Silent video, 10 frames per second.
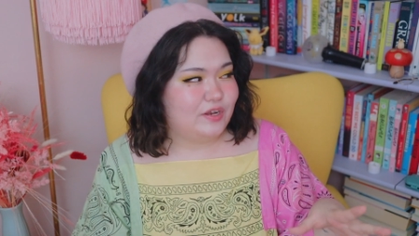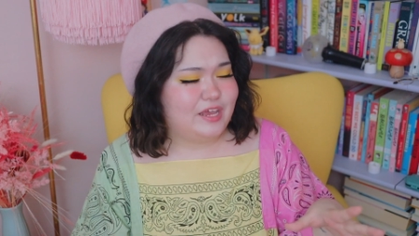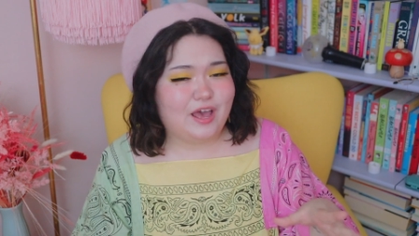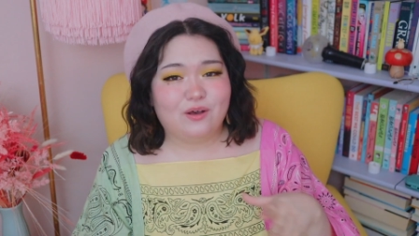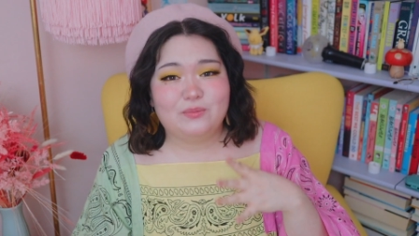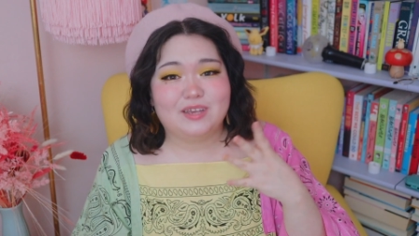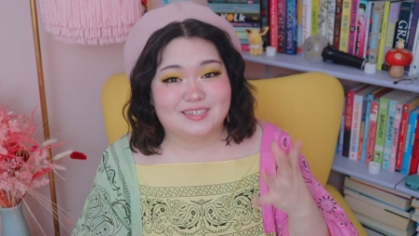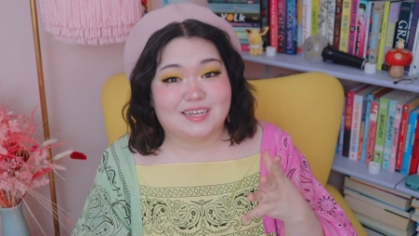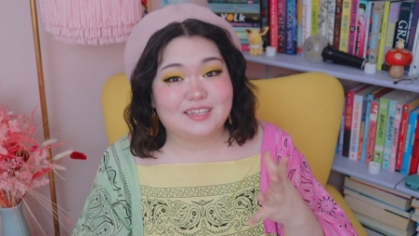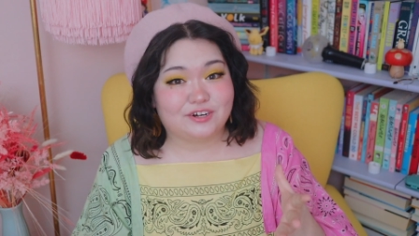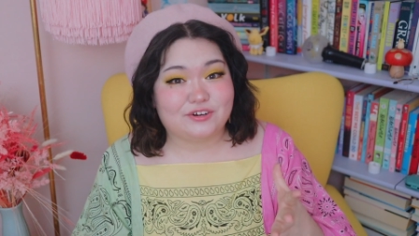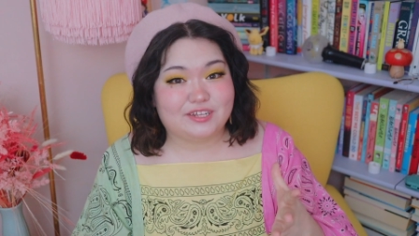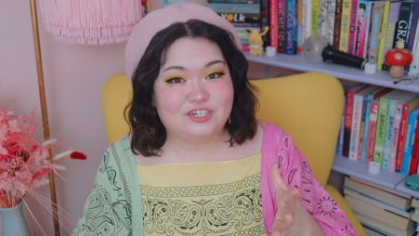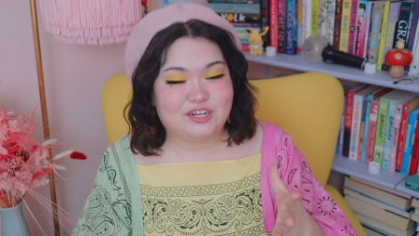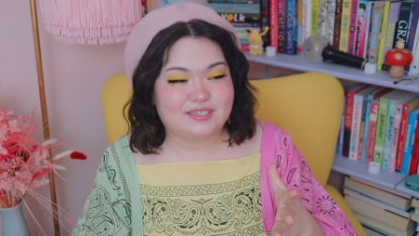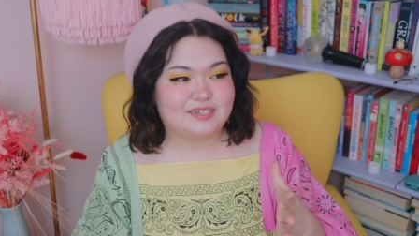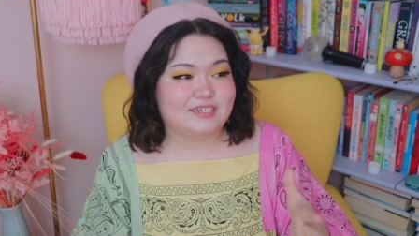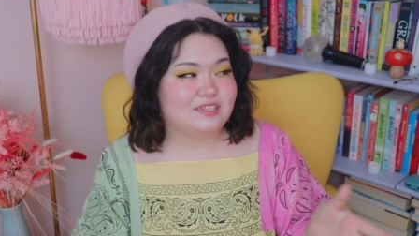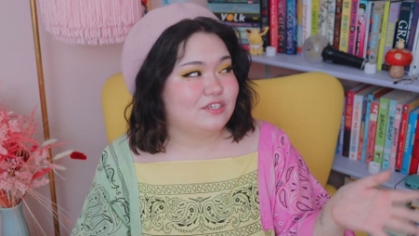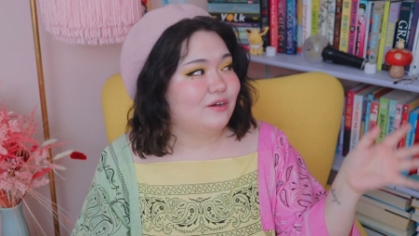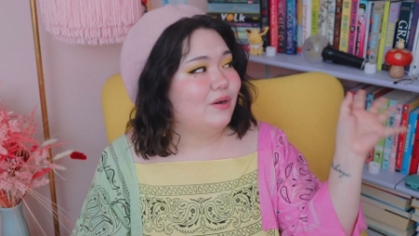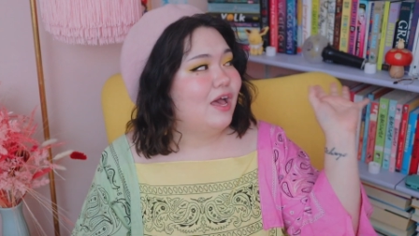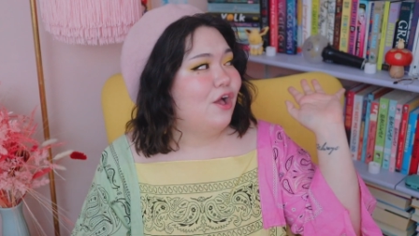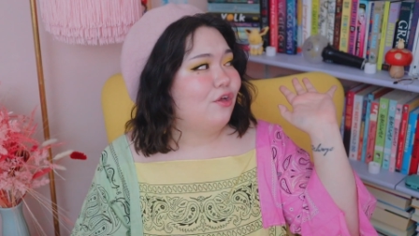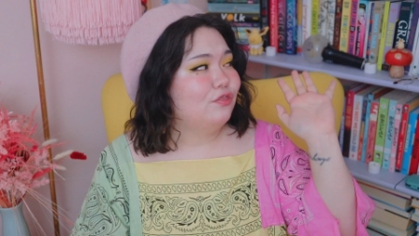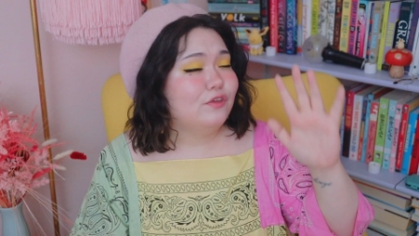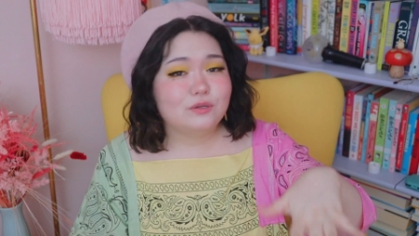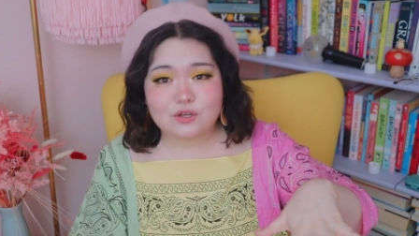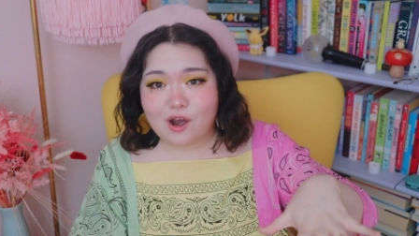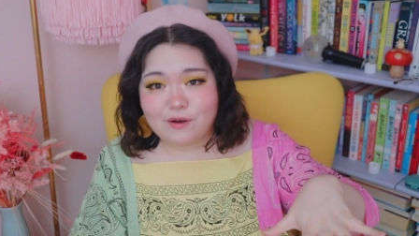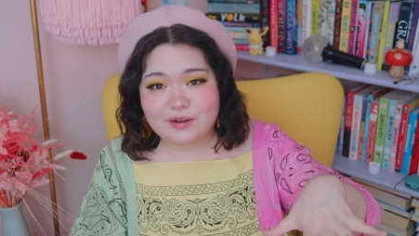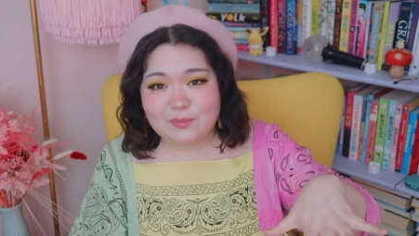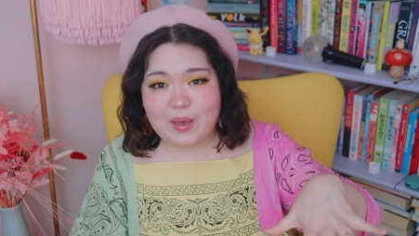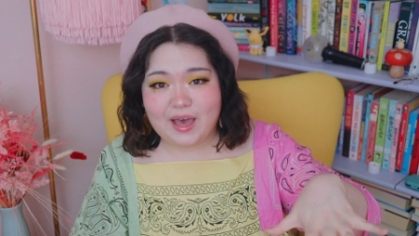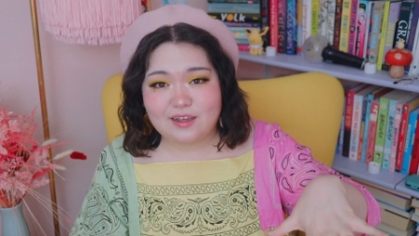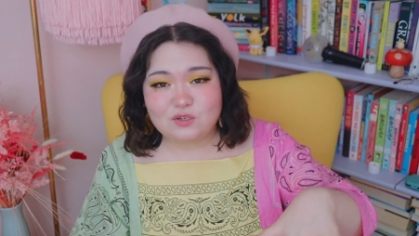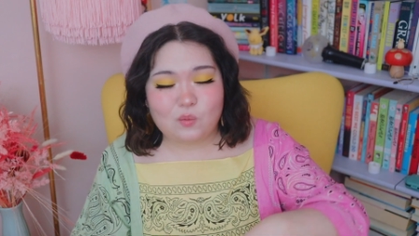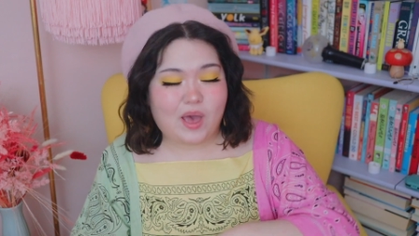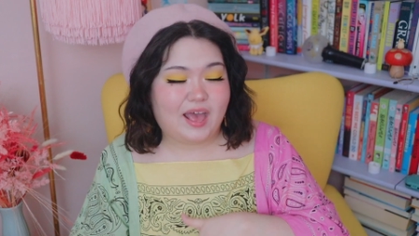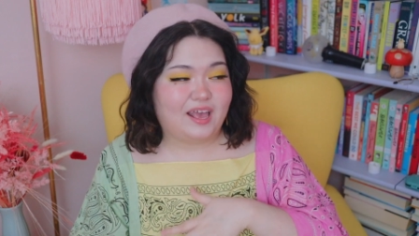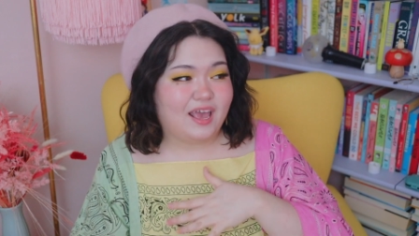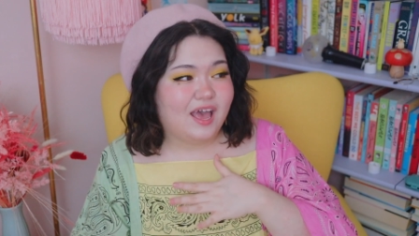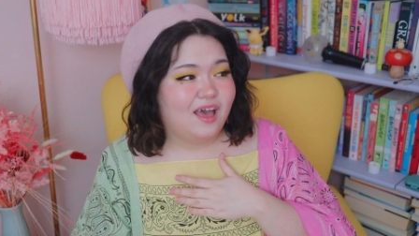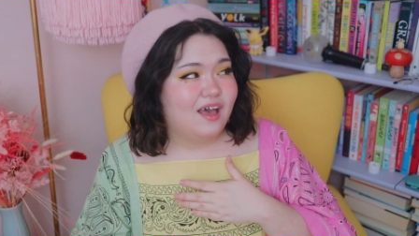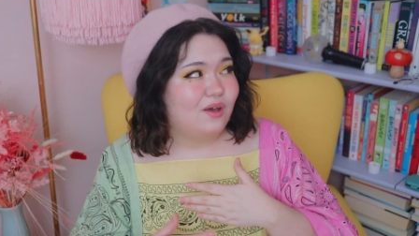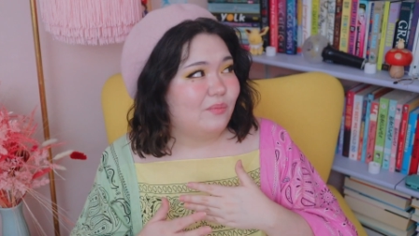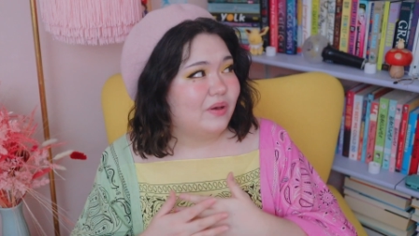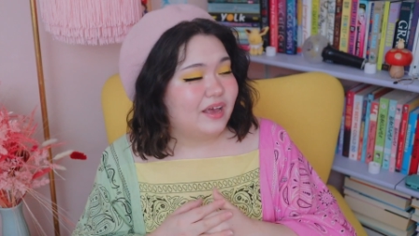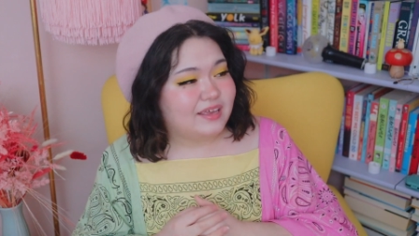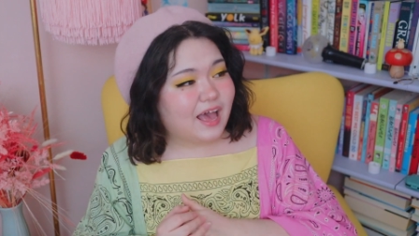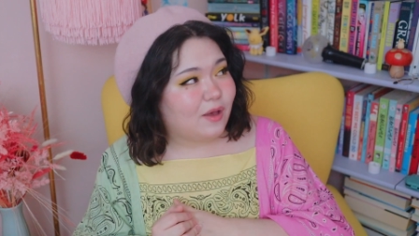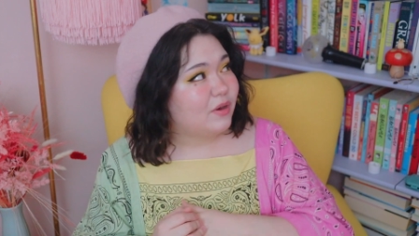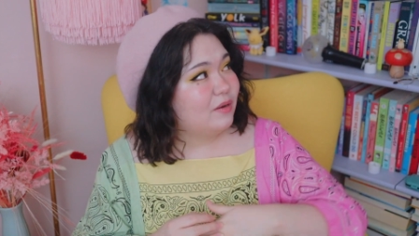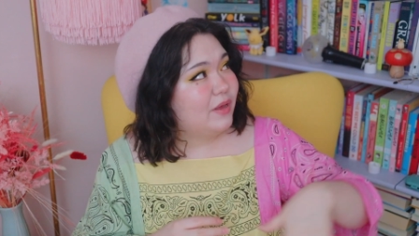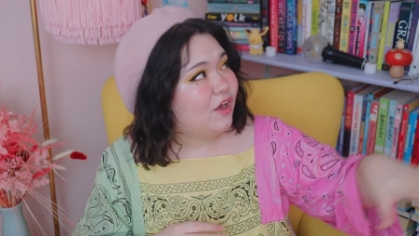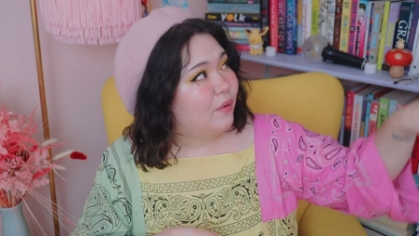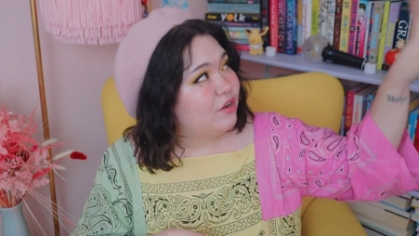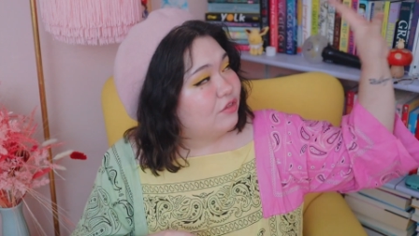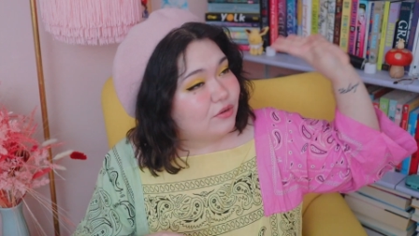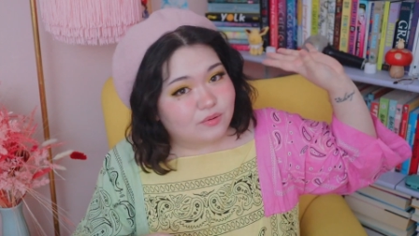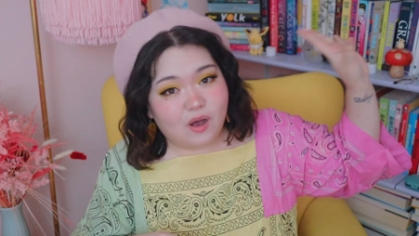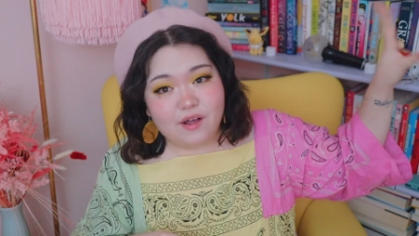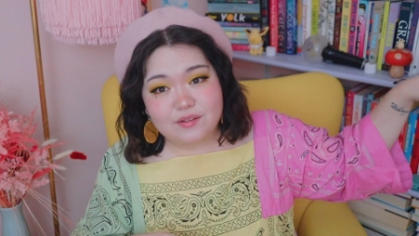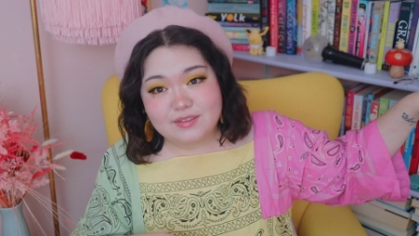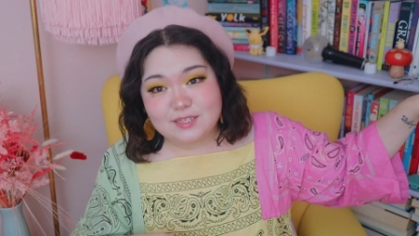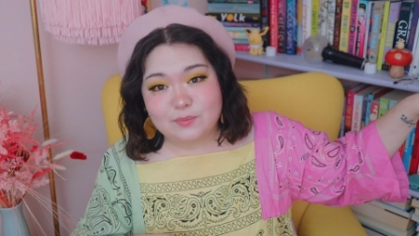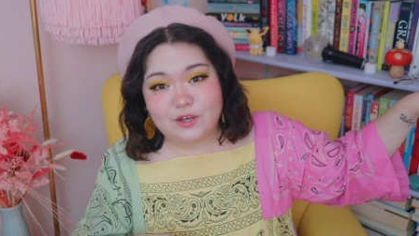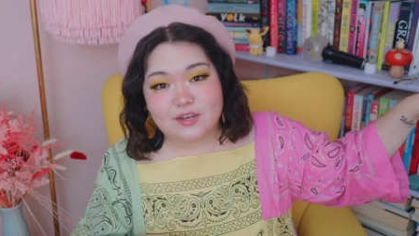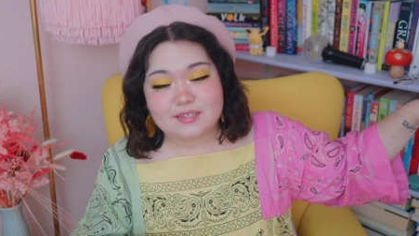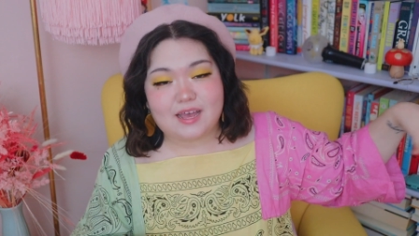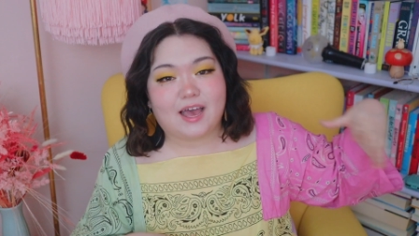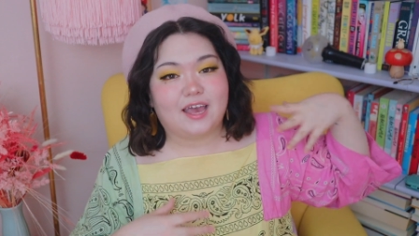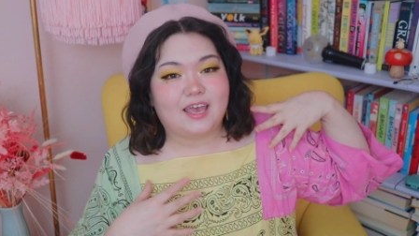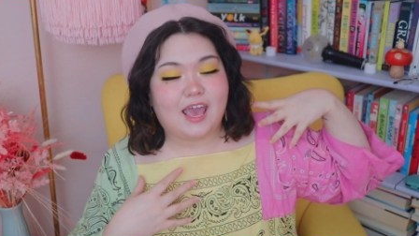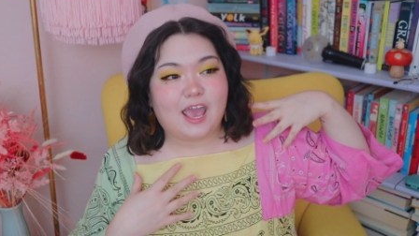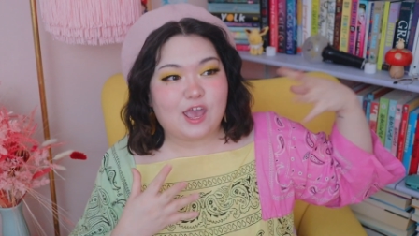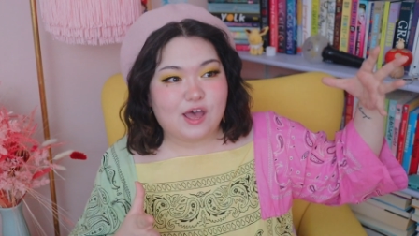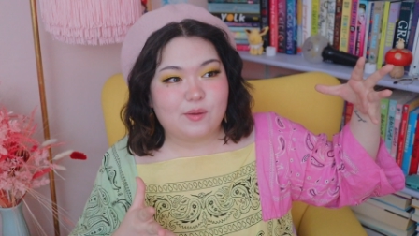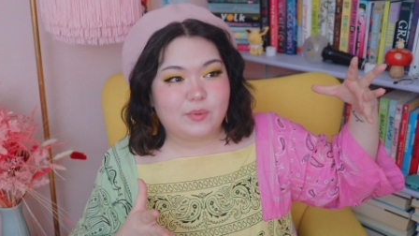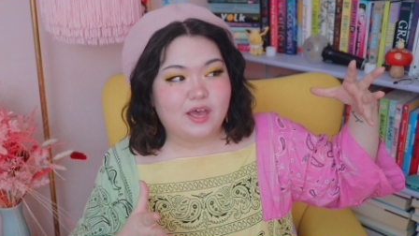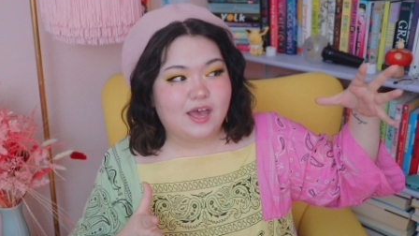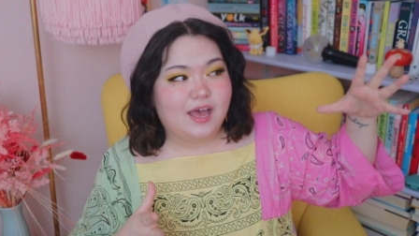video because I literally just did, so those are already packed away. But yeah, I'm going to be going through all of these books. I am